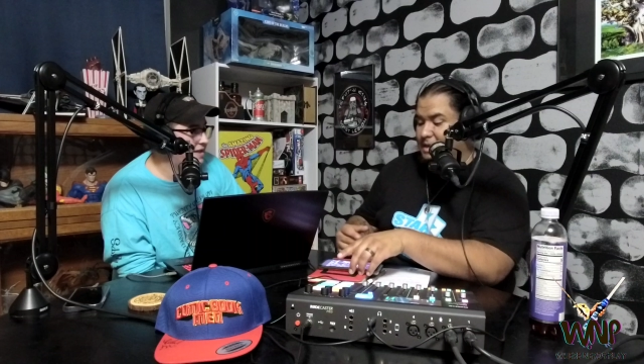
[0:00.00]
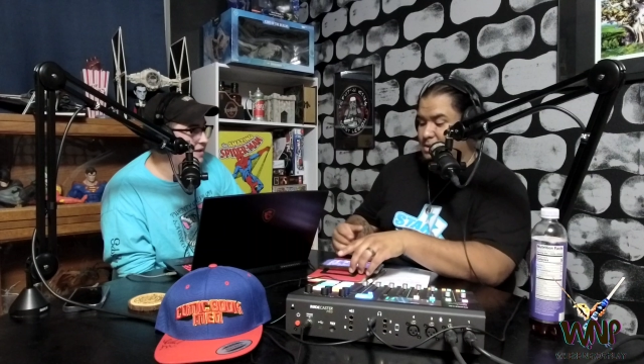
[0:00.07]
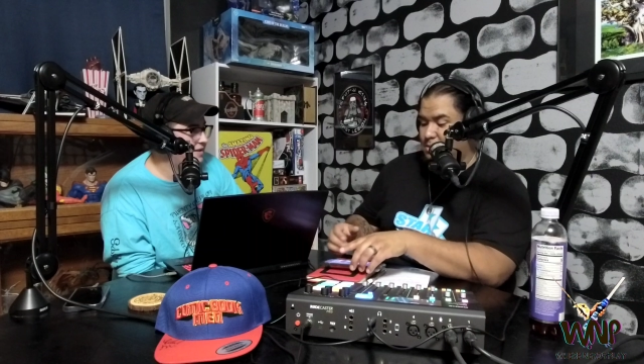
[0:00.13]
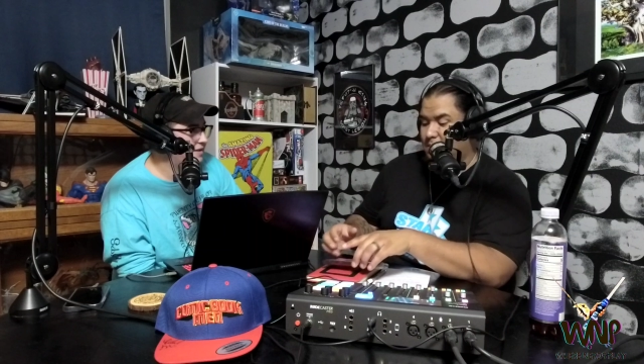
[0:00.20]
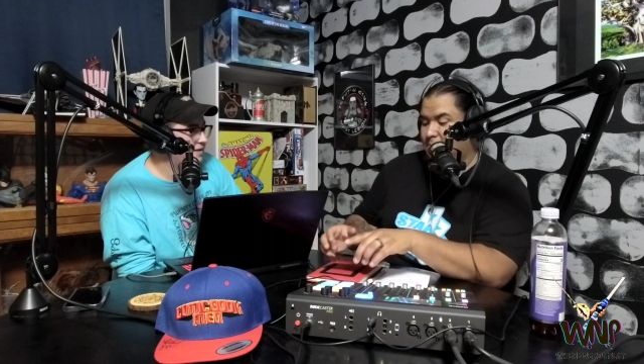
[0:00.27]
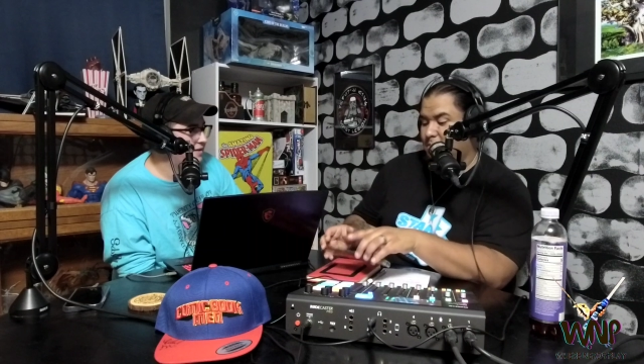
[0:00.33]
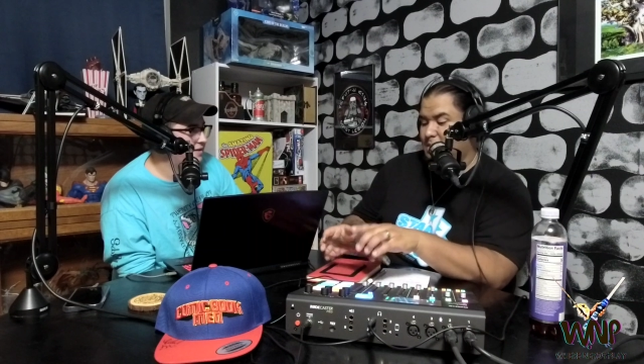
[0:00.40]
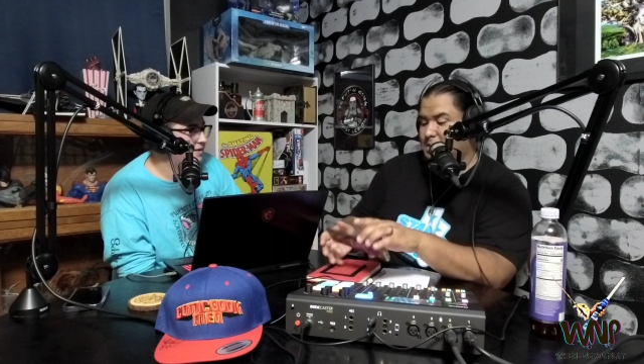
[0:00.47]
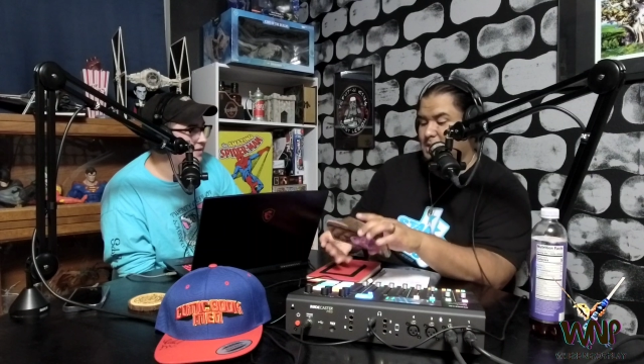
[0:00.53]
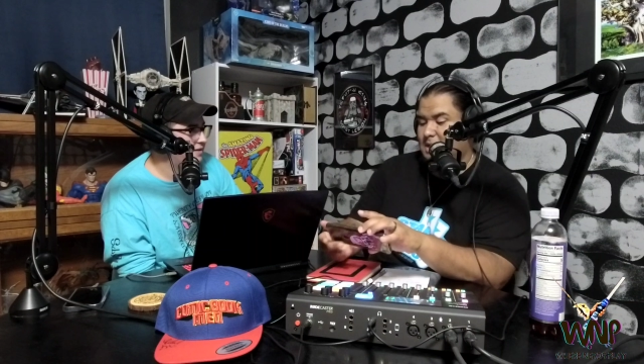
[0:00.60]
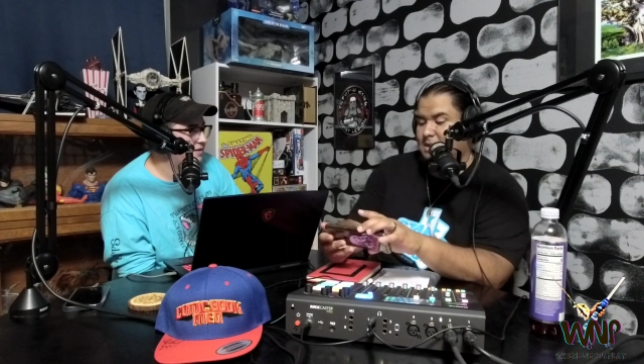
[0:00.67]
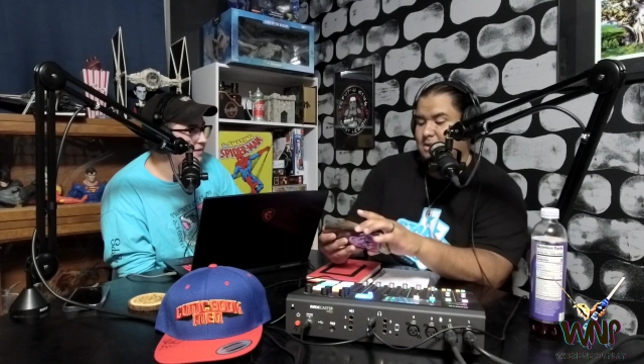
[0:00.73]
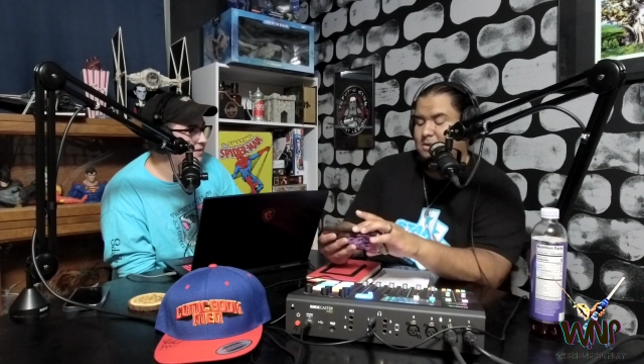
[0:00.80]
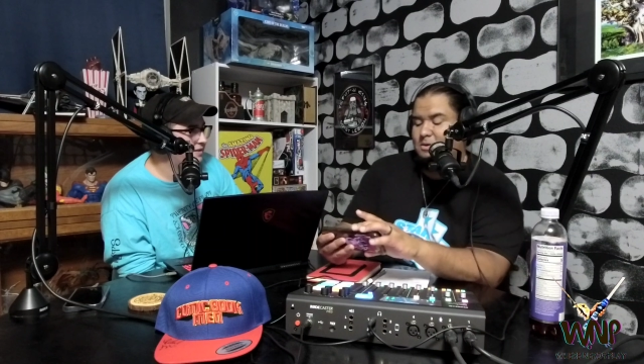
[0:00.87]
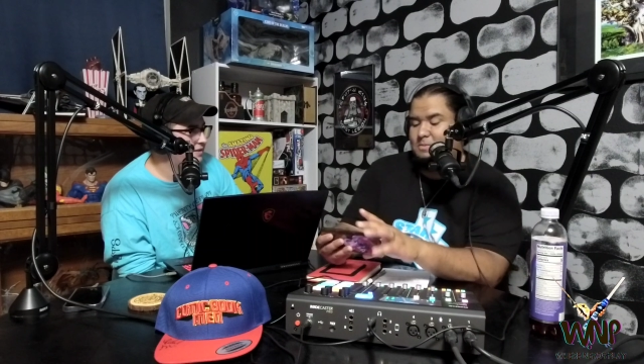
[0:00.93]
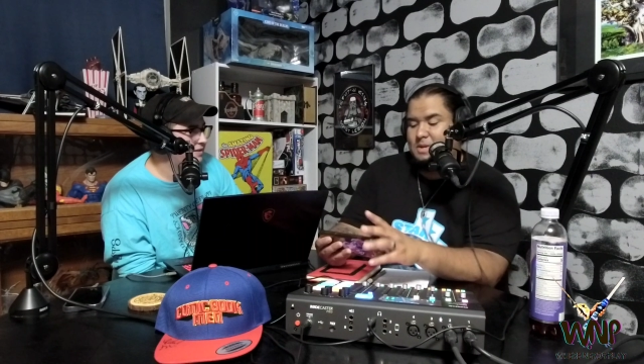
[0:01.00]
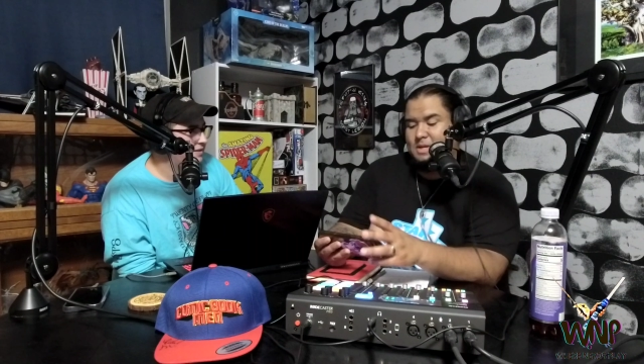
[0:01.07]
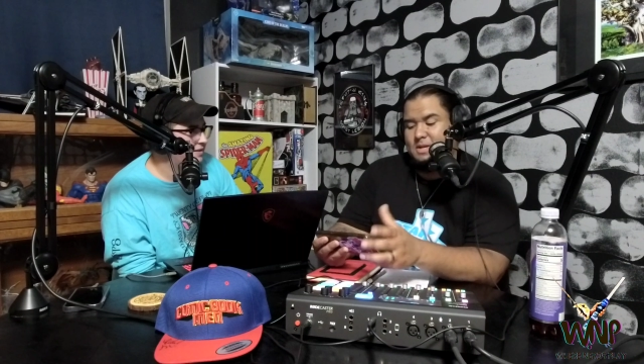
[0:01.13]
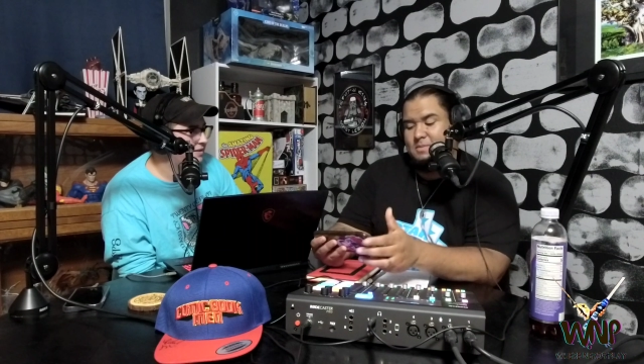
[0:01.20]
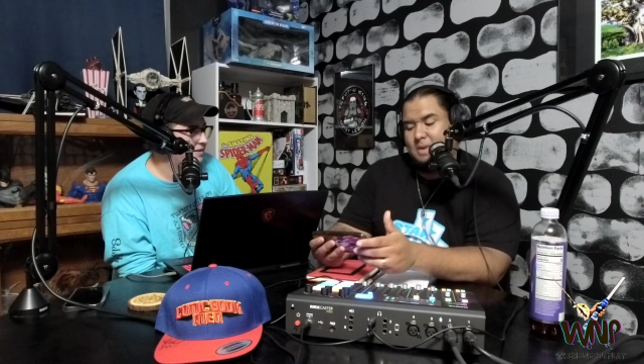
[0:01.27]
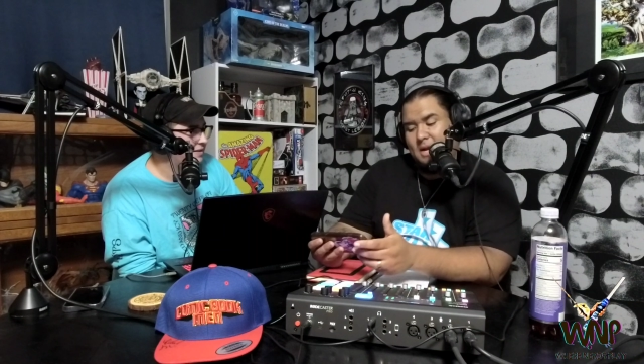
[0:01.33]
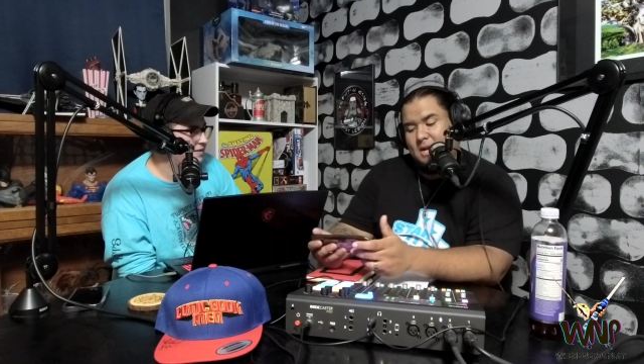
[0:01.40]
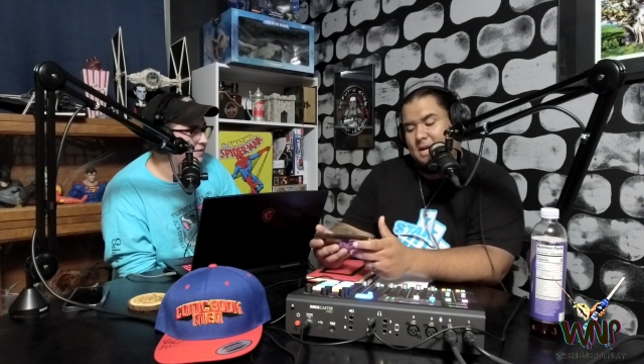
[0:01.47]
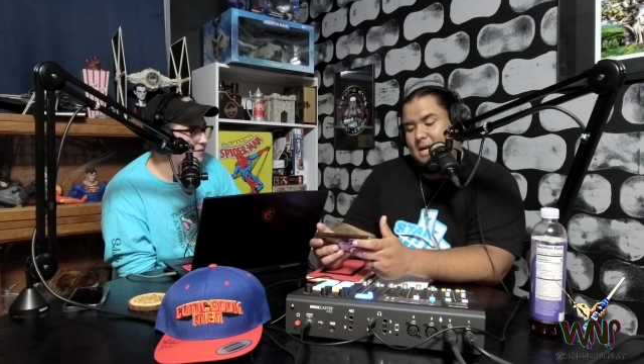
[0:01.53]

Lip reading: do appreciate your opinion, man.